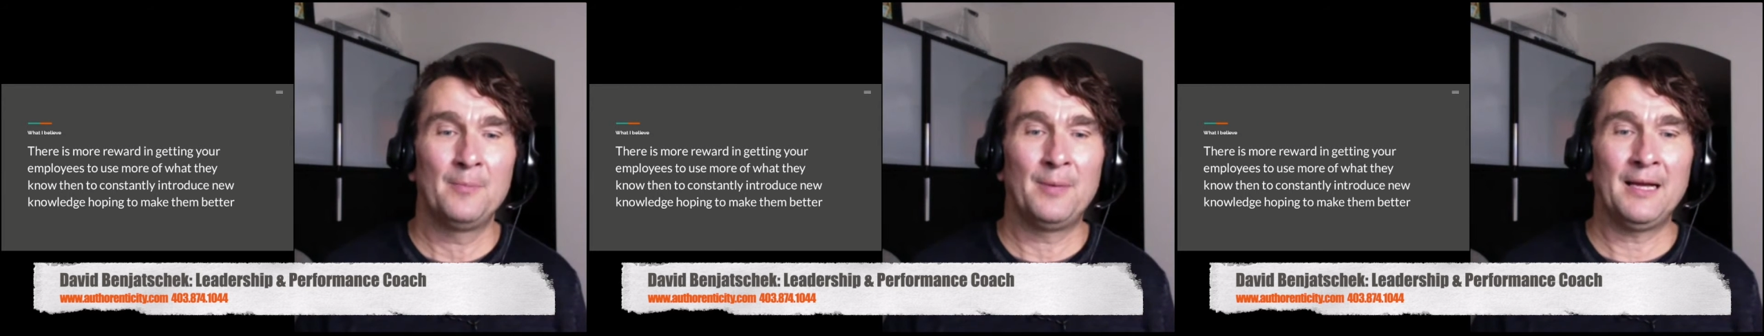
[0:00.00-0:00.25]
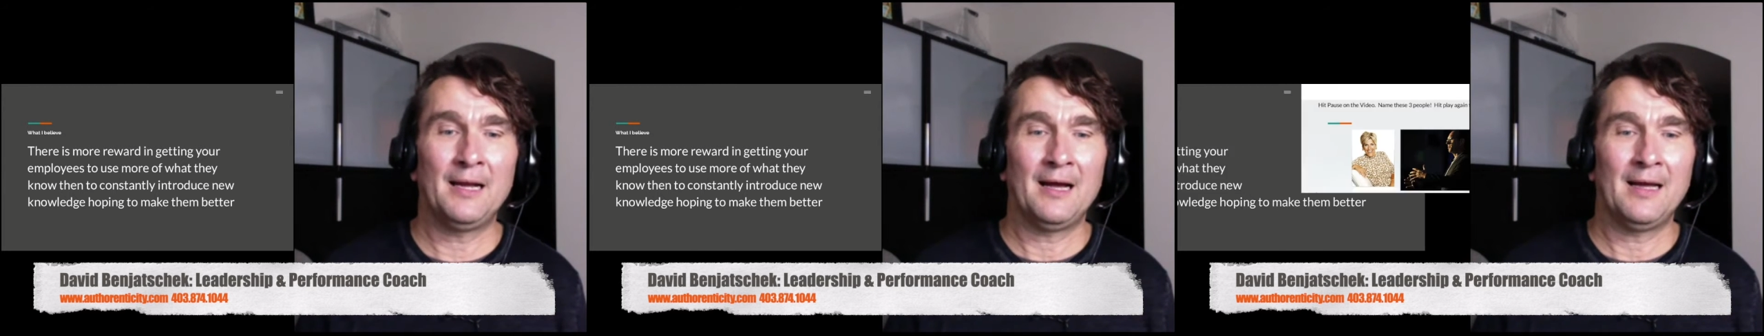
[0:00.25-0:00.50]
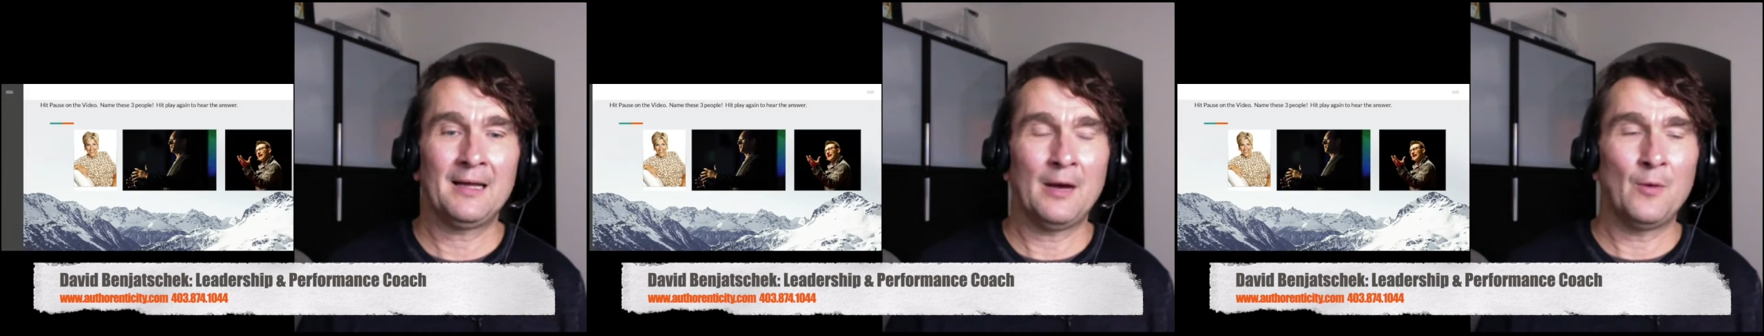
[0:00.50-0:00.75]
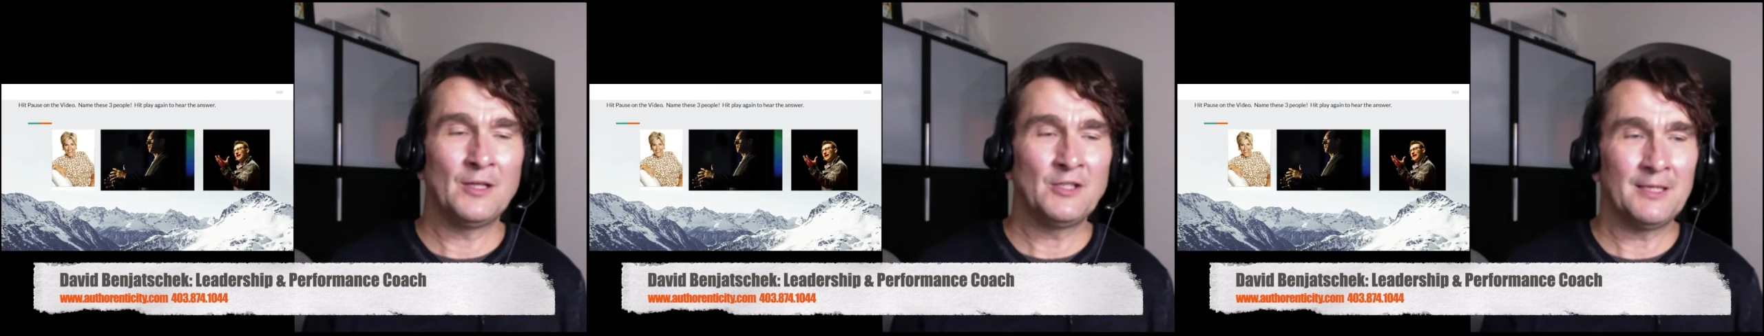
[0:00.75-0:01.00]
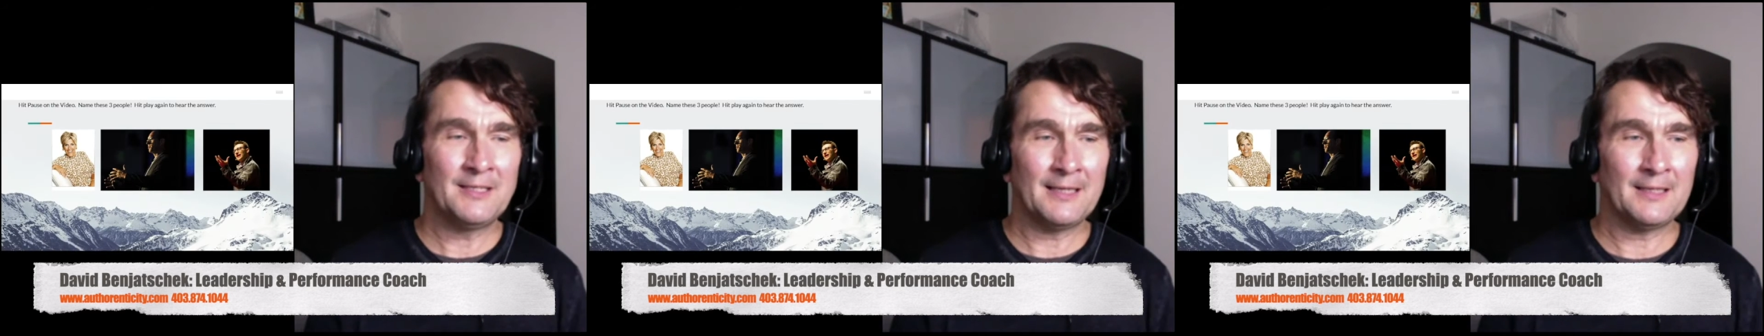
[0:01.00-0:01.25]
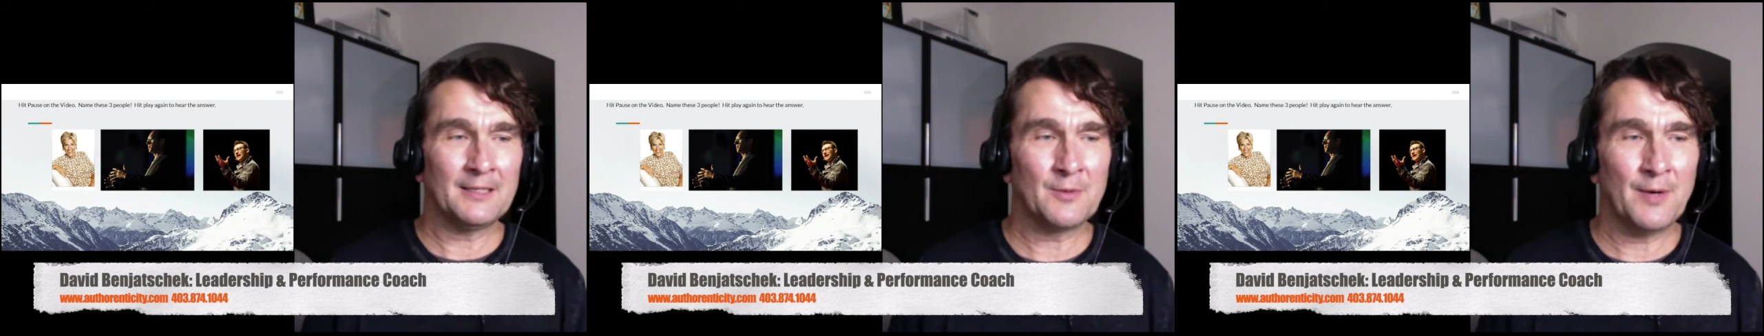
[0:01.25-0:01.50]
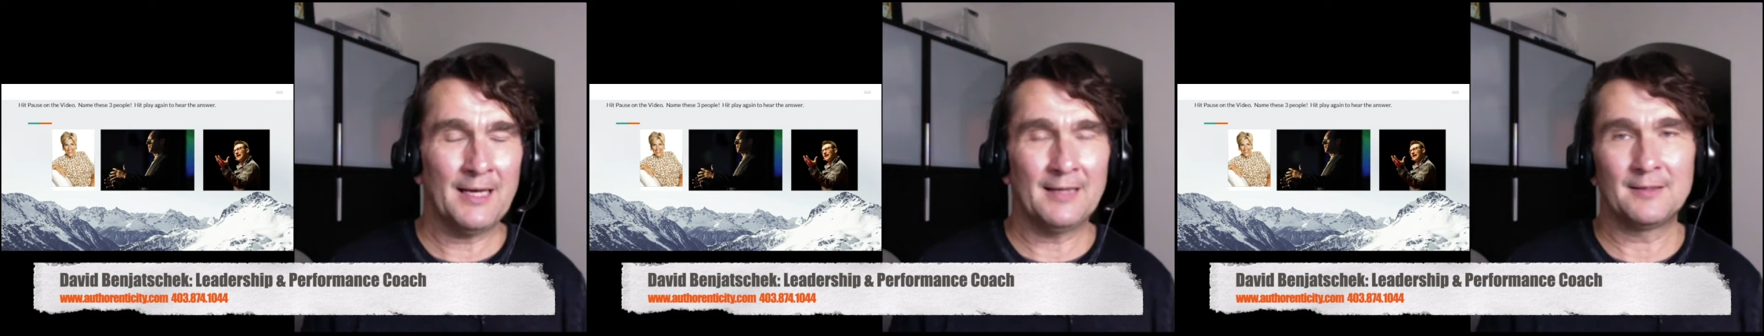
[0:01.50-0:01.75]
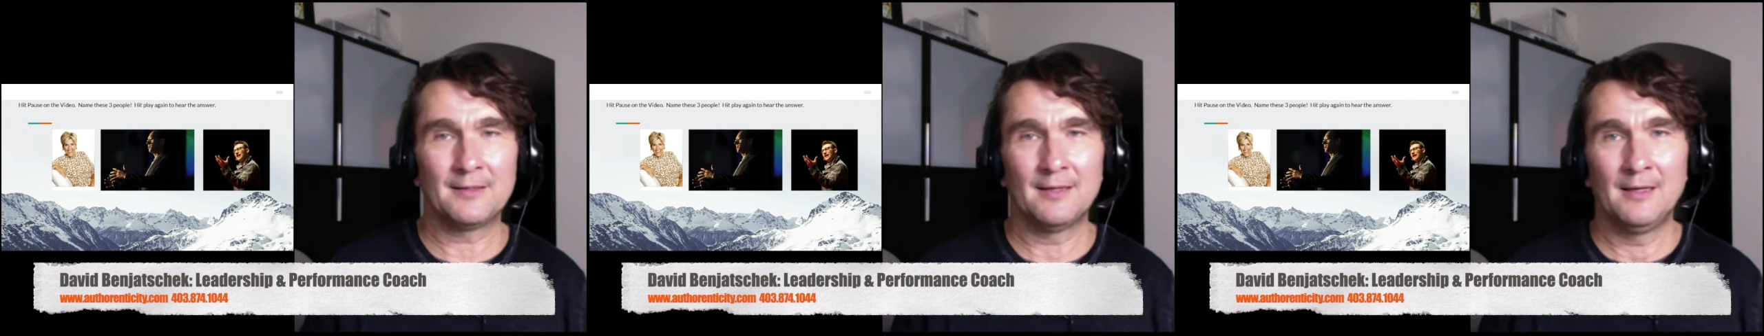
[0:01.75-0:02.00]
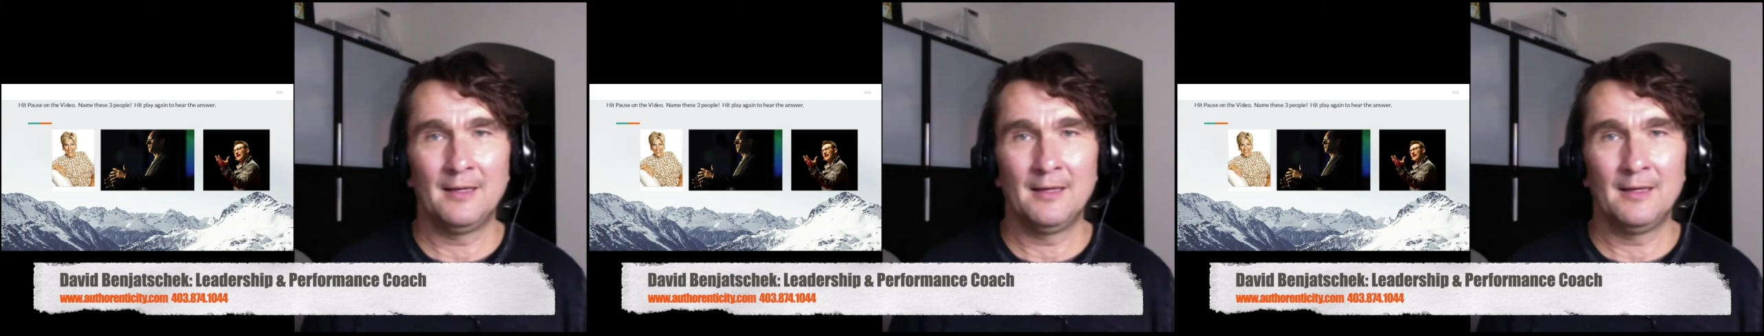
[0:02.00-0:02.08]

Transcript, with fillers: But I, I want you to take this quiz.